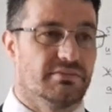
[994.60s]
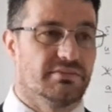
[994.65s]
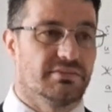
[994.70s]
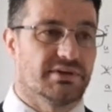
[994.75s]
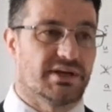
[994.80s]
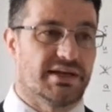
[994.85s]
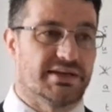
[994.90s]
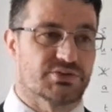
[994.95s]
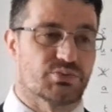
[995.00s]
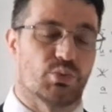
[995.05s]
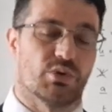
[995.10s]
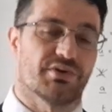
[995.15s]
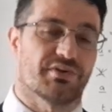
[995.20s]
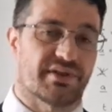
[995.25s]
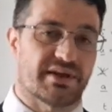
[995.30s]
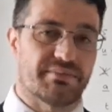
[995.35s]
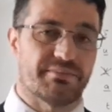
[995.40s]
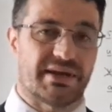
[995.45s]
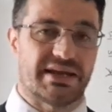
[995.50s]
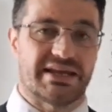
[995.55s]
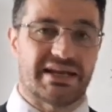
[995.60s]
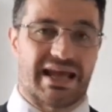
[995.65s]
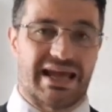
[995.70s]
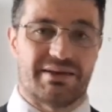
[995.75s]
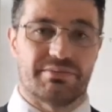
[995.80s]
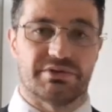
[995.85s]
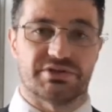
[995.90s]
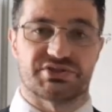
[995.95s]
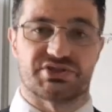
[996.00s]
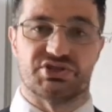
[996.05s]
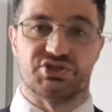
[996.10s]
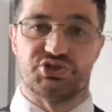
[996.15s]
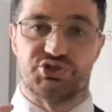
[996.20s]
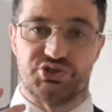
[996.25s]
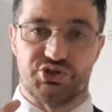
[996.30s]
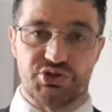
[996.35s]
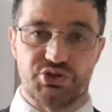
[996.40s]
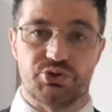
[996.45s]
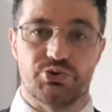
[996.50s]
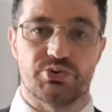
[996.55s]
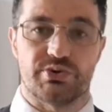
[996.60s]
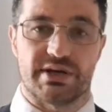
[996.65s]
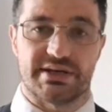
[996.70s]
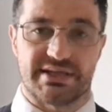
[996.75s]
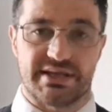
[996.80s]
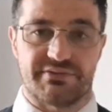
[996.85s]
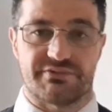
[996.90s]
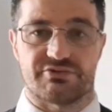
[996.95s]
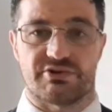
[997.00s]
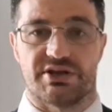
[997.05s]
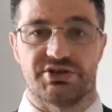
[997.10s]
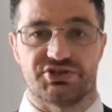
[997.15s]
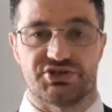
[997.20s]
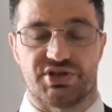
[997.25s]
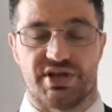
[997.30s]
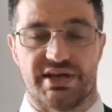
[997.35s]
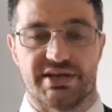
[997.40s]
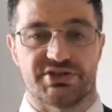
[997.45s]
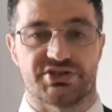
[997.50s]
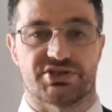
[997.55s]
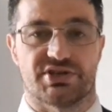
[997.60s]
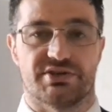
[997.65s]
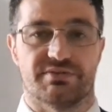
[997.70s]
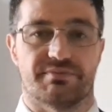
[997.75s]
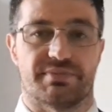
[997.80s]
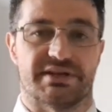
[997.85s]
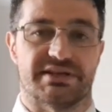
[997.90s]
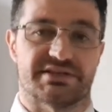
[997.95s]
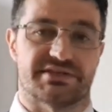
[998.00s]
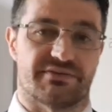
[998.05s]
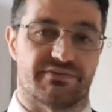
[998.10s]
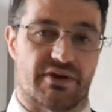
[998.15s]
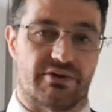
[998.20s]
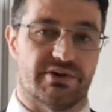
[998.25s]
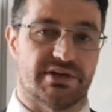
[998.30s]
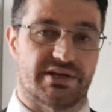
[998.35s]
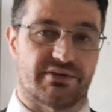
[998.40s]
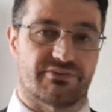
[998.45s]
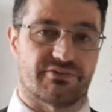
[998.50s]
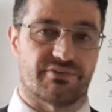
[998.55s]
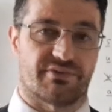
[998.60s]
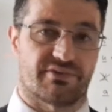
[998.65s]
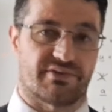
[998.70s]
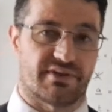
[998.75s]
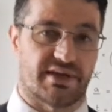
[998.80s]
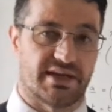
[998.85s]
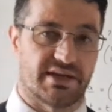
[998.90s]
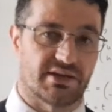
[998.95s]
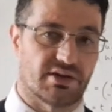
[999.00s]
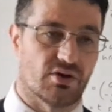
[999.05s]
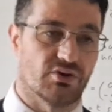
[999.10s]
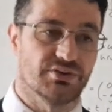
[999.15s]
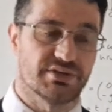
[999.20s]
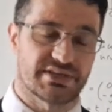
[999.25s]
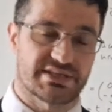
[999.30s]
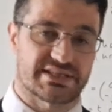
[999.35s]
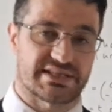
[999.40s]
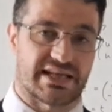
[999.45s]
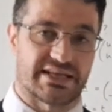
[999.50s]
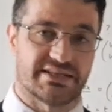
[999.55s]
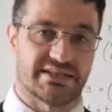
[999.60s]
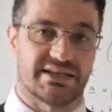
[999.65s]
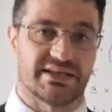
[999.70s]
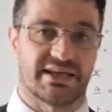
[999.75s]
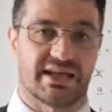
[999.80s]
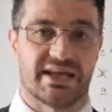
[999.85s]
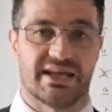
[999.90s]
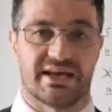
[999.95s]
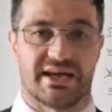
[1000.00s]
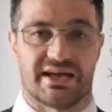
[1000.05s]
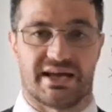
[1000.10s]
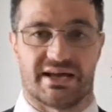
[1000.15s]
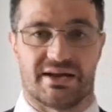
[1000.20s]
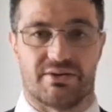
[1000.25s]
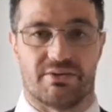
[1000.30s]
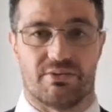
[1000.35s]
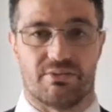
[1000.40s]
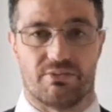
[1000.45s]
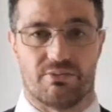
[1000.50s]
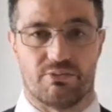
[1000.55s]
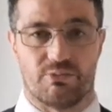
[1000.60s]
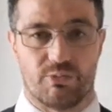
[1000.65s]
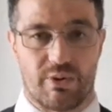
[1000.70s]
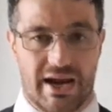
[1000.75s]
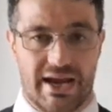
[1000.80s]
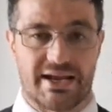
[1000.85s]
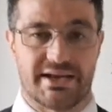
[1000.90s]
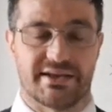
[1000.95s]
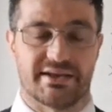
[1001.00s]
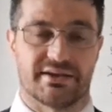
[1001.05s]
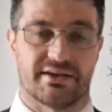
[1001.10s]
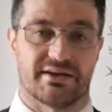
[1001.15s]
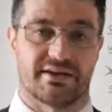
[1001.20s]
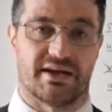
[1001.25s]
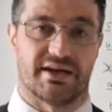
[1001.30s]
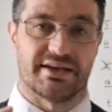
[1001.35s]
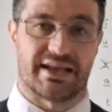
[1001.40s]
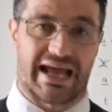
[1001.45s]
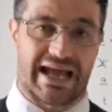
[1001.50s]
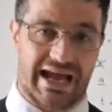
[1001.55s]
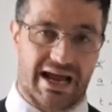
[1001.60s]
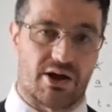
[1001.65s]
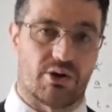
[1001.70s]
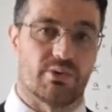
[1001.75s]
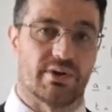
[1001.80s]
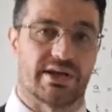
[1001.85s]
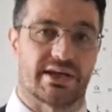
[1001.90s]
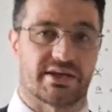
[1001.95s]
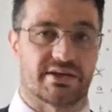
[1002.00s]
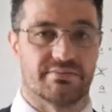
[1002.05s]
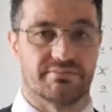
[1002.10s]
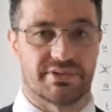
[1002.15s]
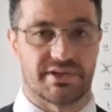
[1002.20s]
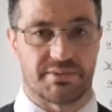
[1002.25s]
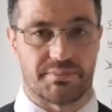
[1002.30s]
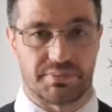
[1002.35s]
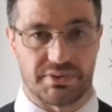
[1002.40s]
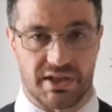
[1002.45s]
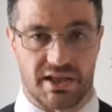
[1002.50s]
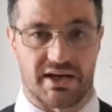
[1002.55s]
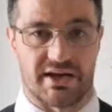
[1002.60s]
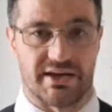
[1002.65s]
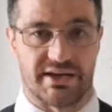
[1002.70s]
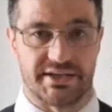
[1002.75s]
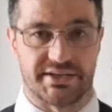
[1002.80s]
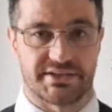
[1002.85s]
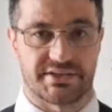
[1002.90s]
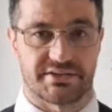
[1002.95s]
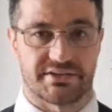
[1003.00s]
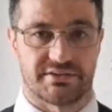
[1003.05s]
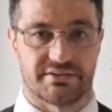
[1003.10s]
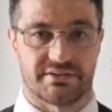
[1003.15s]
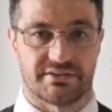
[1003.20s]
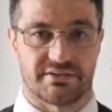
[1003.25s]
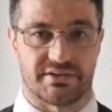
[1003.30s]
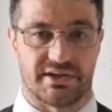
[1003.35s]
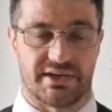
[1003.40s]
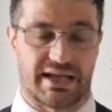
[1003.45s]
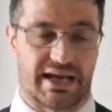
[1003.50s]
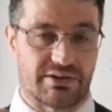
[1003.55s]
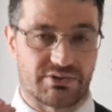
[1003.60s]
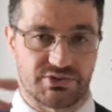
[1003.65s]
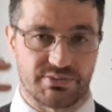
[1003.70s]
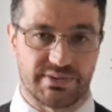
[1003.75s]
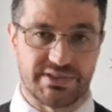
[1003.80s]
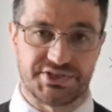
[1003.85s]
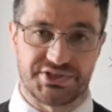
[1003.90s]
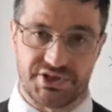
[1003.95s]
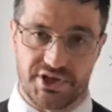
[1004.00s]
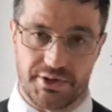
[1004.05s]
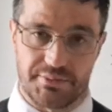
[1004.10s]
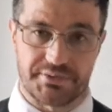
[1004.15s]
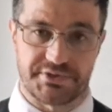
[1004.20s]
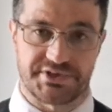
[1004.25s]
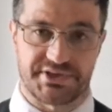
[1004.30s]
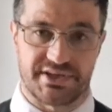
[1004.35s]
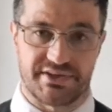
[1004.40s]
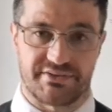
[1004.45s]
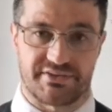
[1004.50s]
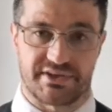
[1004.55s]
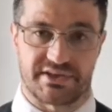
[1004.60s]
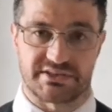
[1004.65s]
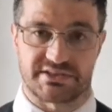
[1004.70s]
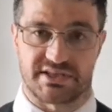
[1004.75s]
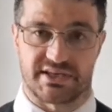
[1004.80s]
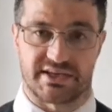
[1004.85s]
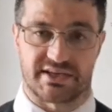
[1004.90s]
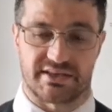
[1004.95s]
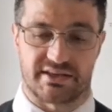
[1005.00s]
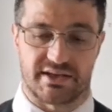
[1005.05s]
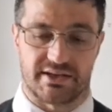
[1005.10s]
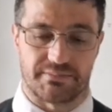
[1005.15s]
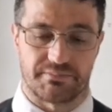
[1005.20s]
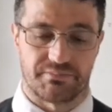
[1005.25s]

It's one thing being able to do differentiation, but it's a very different thing understanding when and how it can be applied and how to interpret it and things like that.